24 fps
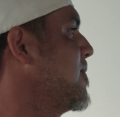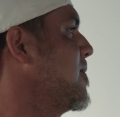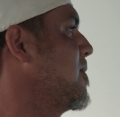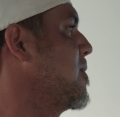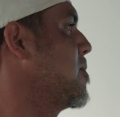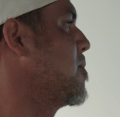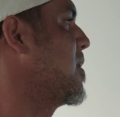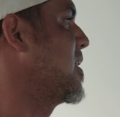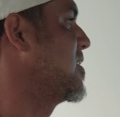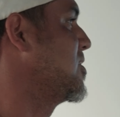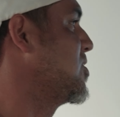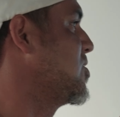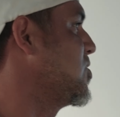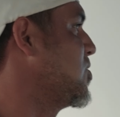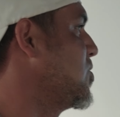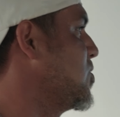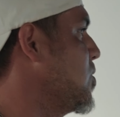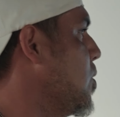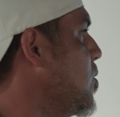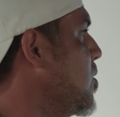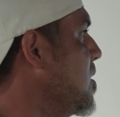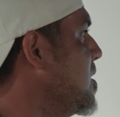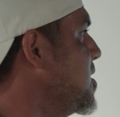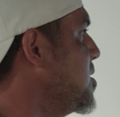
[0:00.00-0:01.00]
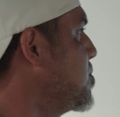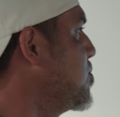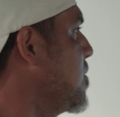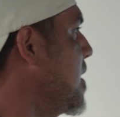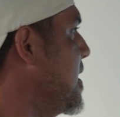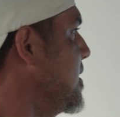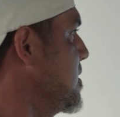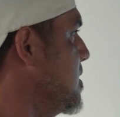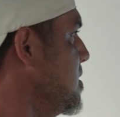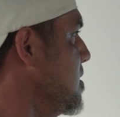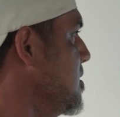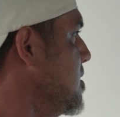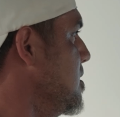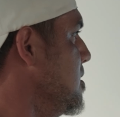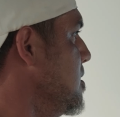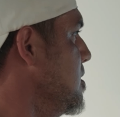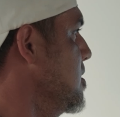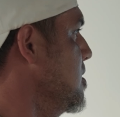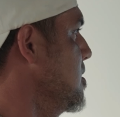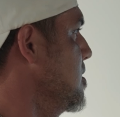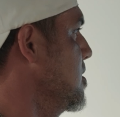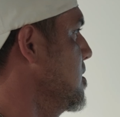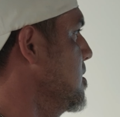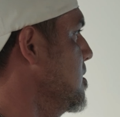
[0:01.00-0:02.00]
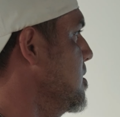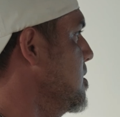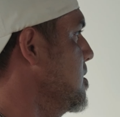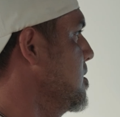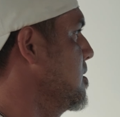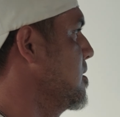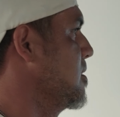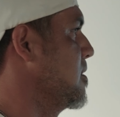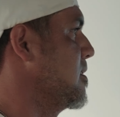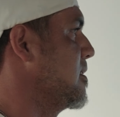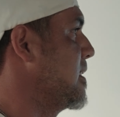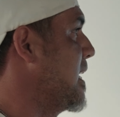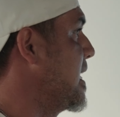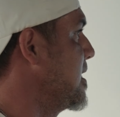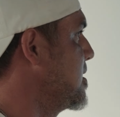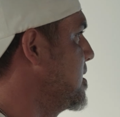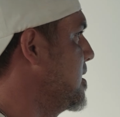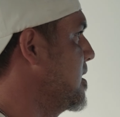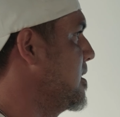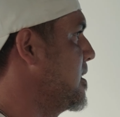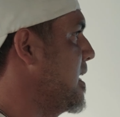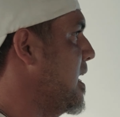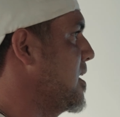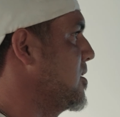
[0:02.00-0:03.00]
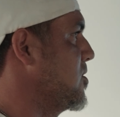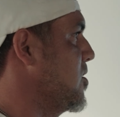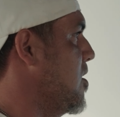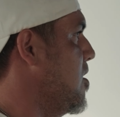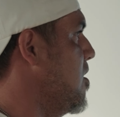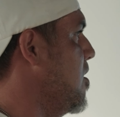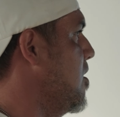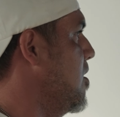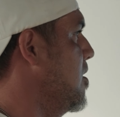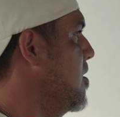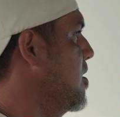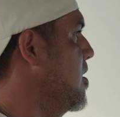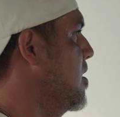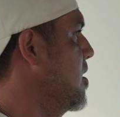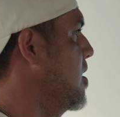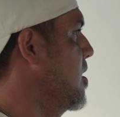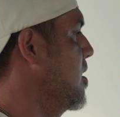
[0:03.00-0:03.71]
my soul is present. That's it, that's all.